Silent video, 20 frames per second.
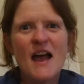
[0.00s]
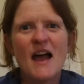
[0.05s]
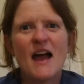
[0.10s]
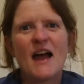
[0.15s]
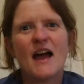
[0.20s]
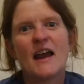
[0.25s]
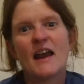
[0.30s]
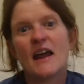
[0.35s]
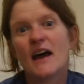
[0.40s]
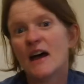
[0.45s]

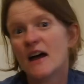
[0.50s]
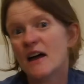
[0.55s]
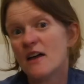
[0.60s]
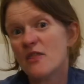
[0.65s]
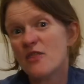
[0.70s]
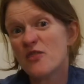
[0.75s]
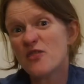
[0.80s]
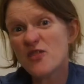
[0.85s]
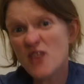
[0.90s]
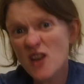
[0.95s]
And
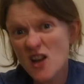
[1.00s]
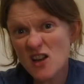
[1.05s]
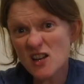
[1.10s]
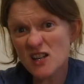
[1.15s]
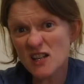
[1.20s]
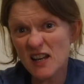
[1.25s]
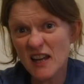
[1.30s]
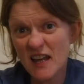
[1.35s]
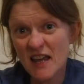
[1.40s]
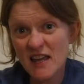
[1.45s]

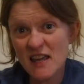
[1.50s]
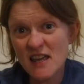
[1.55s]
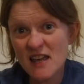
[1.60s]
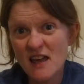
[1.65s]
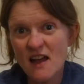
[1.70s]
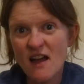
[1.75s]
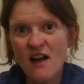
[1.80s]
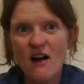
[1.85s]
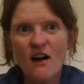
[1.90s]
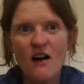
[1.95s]
thirdly,
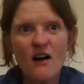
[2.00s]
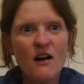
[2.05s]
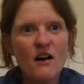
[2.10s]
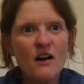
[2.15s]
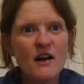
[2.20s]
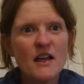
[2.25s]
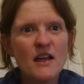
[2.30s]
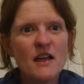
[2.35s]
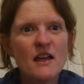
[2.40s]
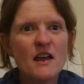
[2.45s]

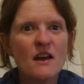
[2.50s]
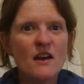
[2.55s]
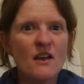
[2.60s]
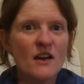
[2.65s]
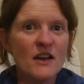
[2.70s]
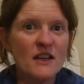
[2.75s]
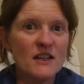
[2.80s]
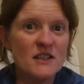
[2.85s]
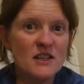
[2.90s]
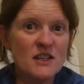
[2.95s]
I
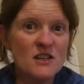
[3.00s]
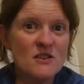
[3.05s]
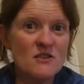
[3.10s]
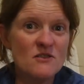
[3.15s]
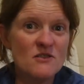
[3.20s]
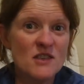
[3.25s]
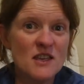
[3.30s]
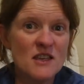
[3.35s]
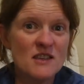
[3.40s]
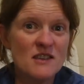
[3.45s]
like to
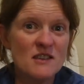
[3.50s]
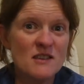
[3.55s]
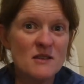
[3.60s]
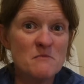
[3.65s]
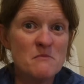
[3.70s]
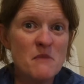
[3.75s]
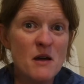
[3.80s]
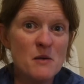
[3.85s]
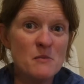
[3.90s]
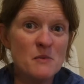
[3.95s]
use this as a
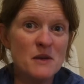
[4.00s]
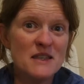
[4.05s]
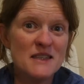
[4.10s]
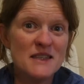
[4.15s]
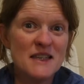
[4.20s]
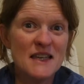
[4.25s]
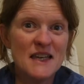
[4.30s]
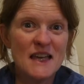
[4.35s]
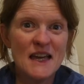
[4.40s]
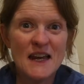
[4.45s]
moment
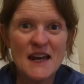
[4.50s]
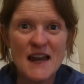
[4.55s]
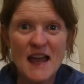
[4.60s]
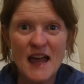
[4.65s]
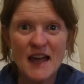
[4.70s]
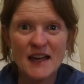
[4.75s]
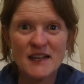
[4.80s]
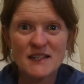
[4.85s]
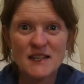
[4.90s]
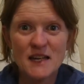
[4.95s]
to
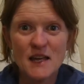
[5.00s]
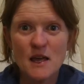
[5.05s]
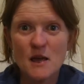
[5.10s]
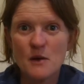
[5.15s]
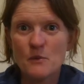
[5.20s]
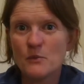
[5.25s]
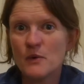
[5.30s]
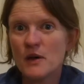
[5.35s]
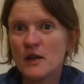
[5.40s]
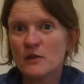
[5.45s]
connect
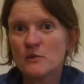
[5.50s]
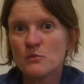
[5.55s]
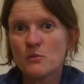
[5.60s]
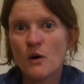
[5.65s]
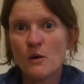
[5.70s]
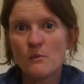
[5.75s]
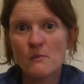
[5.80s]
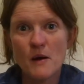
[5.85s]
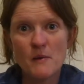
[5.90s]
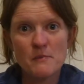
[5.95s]
with
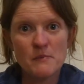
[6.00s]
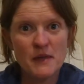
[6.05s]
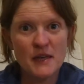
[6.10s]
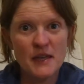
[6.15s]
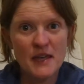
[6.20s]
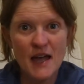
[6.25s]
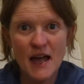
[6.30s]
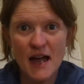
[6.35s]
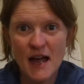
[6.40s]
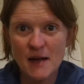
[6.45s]
what might
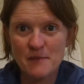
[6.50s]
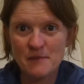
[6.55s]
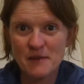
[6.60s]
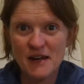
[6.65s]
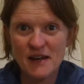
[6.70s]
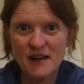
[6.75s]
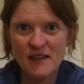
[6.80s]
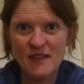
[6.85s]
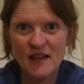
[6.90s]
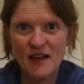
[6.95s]
be
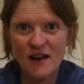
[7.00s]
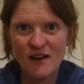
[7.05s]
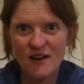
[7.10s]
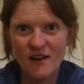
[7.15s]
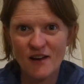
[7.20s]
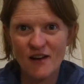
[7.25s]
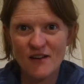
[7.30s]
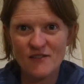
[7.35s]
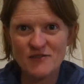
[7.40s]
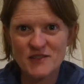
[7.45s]
happening in their
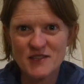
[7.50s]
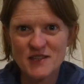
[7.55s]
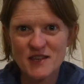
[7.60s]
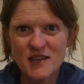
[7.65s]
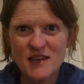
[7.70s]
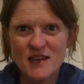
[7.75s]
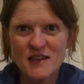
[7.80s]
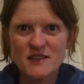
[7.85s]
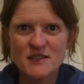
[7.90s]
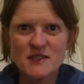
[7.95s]
lives.
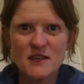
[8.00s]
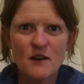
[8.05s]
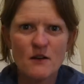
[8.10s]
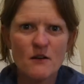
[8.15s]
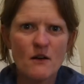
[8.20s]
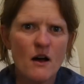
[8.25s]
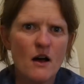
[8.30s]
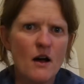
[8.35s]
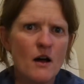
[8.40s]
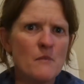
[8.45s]

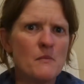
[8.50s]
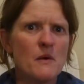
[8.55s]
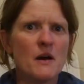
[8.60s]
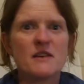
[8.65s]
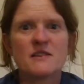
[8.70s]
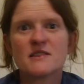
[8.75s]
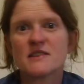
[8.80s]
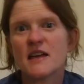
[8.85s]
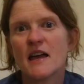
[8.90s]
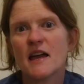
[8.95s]
So I might
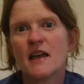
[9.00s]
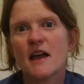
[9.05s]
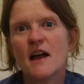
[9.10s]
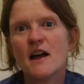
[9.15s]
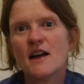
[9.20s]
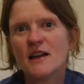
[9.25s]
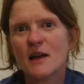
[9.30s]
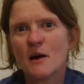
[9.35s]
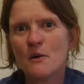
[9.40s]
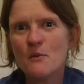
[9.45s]
say,
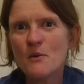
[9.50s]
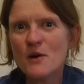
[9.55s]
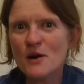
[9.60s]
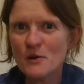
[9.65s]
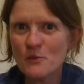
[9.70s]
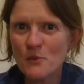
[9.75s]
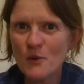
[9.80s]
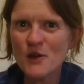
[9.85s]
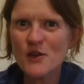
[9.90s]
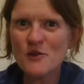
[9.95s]
okay, I wonder
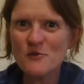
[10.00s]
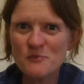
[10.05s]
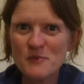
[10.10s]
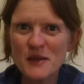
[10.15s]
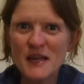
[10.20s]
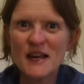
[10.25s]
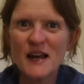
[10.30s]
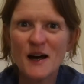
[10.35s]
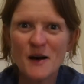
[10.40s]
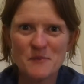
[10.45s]
what you've
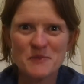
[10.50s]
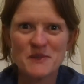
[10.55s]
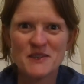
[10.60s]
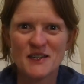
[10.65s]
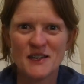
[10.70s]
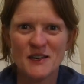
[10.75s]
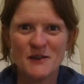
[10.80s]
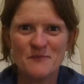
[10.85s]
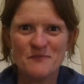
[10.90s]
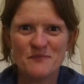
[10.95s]
been up
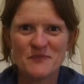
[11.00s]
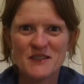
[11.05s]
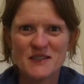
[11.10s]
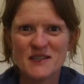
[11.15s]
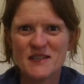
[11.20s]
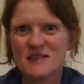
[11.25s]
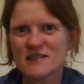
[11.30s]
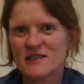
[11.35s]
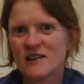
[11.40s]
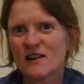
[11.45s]
to
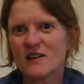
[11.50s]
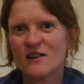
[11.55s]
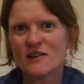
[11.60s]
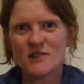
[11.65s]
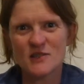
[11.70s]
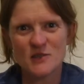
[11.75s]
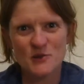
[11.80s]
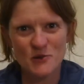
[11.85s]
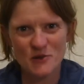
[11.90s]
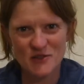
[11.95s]
since I
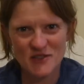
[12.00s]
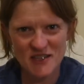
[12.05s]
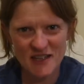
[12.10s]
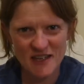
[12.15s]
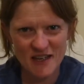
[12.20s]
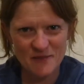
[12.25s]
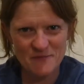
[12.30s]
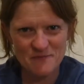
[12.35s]
last talked to you.